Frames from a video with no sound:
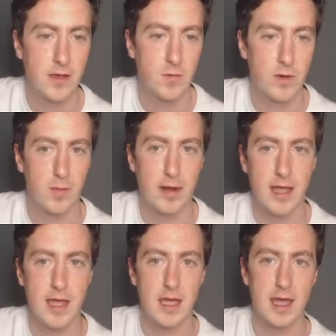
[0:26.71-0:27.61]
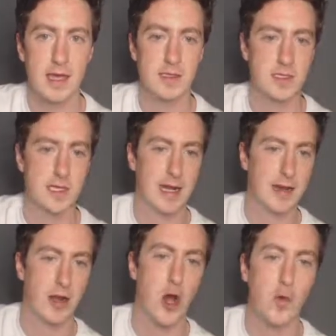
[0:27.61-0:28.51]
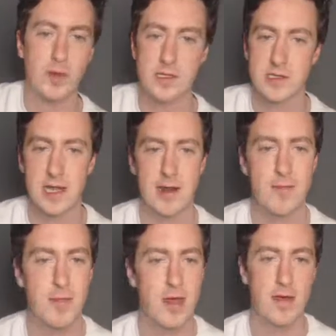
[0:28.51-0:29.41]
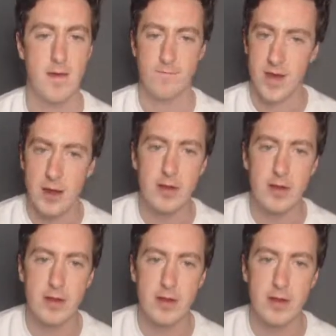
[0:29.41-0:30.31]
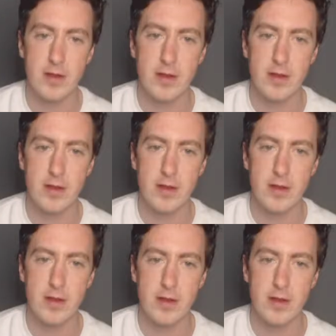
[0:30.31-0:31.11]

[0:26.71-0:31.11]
We are playing a Sicilian, an open Sicilian. Very classical game here.